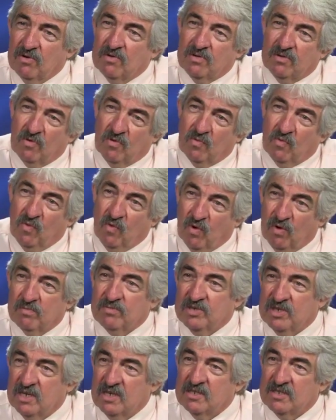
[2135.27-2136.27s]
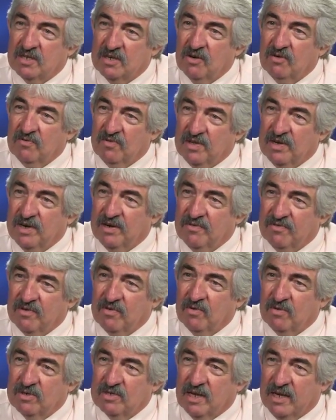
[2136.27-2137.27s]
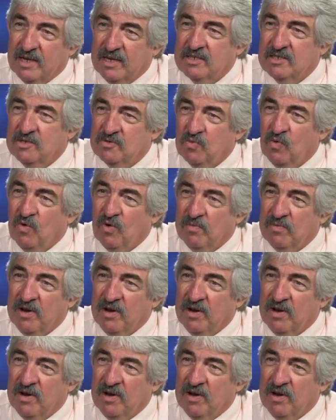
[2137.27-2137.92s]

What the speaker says: warm season over there, of course. Yeah. I guess it's warm